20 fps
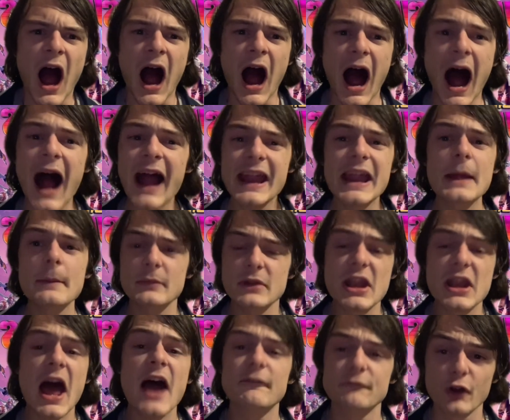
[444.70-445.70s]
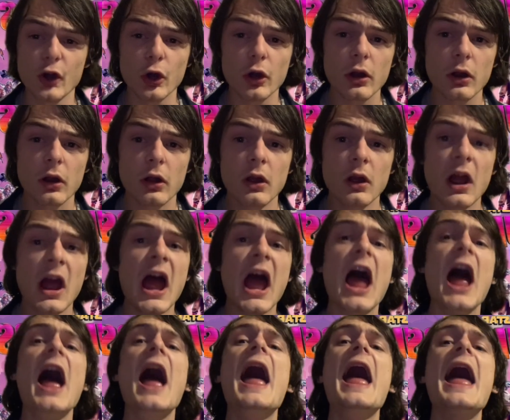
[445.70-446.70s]
I am never,
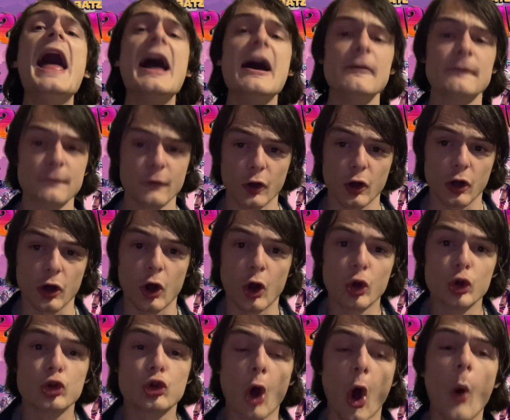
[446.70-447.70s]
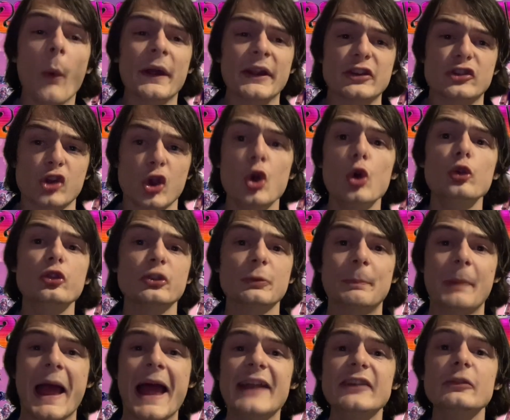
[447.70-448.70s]
ever going to
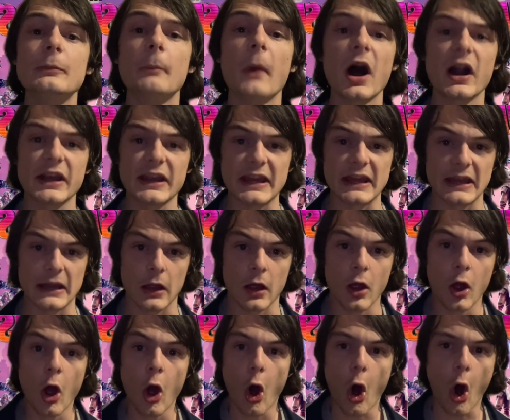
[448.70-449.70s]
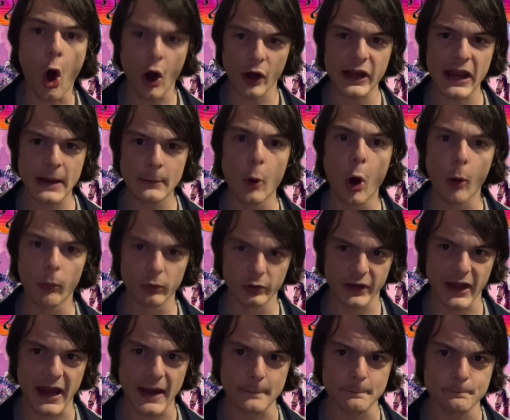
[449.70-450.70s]
spend money on a mobile
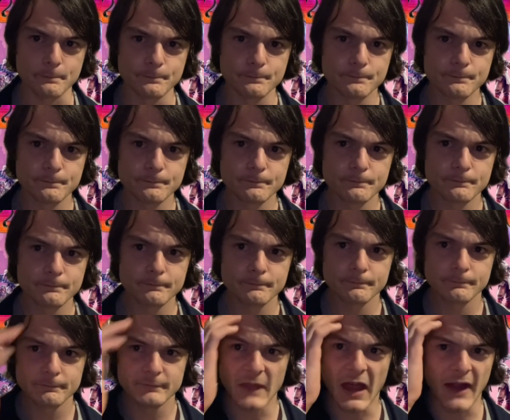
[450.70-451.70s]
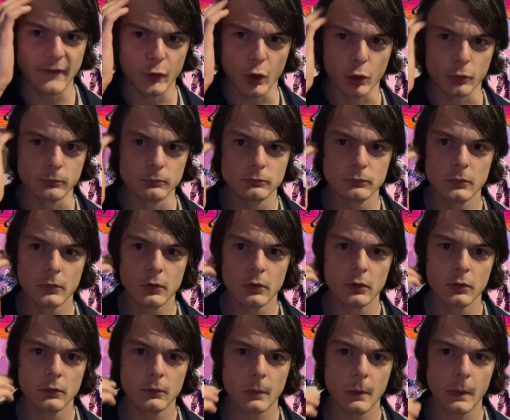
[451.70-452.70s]
game. Ever.
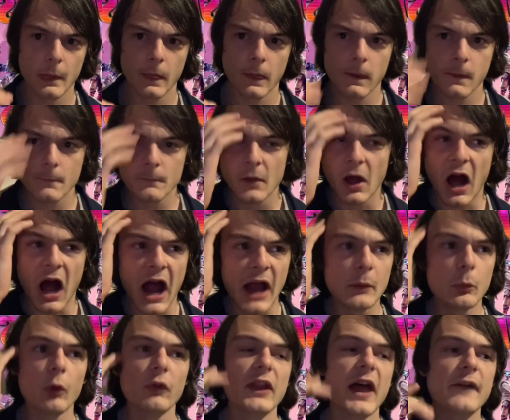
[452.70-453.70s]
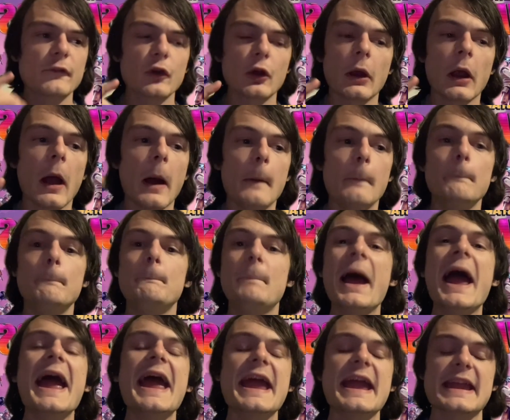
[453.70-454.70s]
I will never
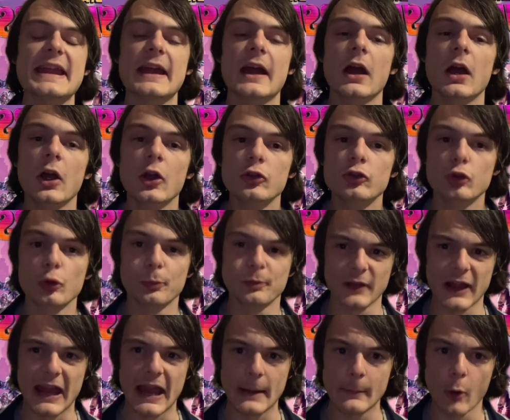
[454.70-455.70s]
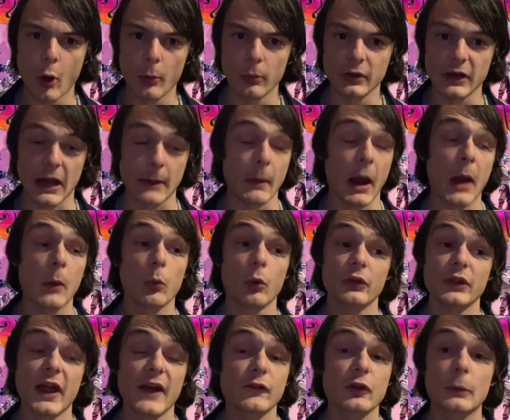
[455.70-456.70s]
pay to play a mobile game. I will
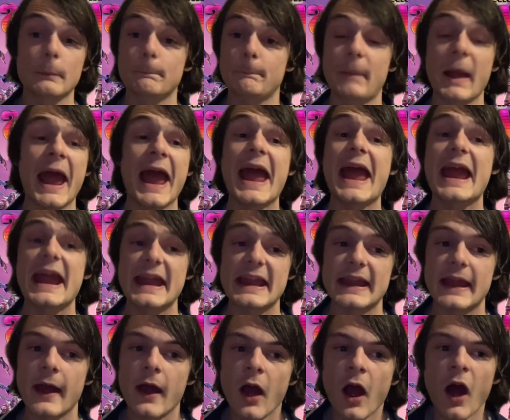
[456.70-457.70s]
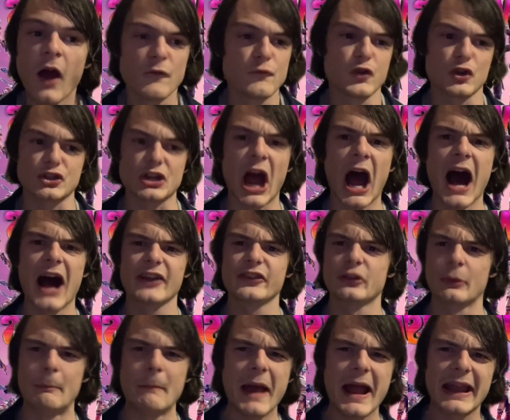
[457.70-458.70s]
never pay for
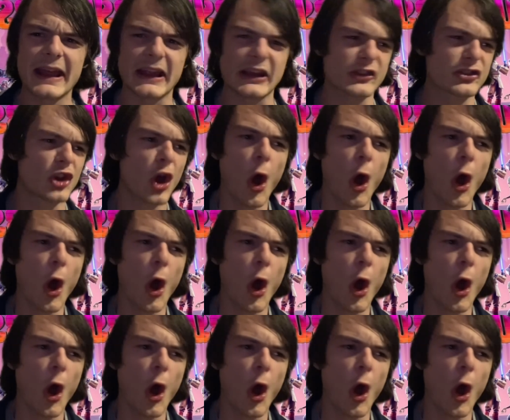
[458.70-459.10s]
cosmetics